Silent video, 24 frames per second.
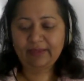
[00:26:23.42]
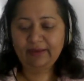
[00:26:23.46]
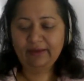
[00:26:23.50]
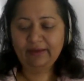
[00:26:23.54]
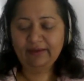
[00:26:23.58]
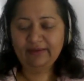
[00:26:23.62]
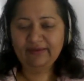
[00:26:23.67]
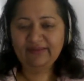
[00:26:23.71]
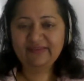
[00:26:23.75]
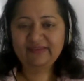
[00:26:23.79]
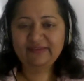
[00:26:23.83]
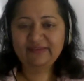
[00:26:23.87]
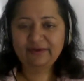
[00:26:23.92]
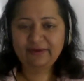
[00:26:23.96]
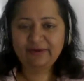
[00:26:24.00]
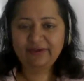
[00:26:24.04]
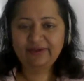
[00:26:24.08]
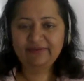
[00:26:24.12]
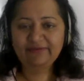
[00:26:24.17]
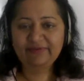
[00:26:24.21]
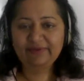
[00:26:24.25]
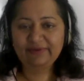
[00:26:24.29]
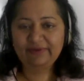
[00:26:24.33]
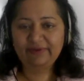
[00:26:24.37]

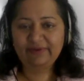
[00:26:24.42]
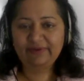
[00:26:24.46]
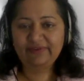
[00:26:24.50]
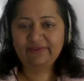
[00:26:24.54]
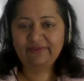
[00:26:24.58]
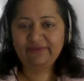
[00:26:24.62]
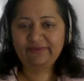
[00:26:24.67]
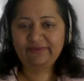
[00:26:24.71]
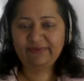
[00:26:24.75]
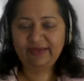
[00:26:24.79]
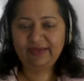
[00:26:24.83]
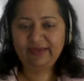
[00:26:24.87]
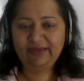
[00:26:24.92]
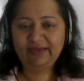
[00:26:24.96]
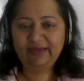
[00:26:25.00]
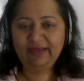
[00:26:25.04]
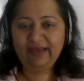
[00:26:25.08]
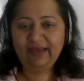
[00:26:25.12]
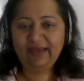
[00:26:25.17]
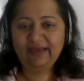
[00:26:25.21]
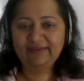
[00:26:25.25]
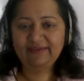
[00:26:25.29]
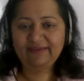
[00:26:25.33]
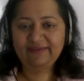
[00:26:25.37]
Stoic philosophy
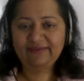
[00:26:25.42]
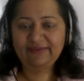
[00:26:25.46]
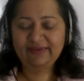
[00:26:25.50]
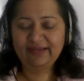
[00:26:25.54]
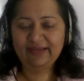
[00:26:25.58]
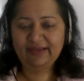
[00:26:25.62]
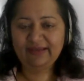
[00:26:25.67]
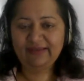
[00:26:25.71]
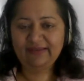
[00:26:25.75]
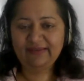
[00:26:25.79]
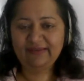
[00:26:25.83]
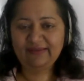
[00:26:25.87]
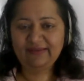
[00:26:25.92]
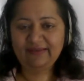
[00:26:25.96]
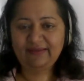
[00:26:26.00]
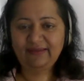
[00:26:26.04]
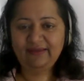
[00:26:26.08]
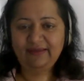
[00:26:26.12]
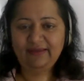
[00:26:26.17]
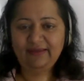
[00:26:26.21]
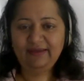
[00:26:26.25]
as well as